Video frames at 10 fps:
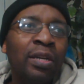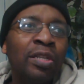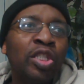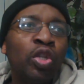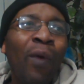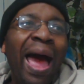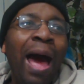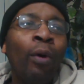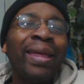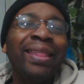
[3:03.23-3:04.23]
So,
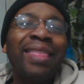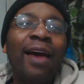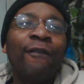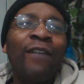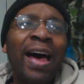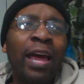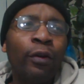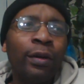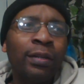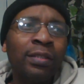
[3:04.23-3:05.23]
how can that
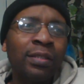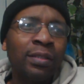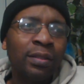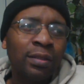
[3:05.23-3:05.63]
virus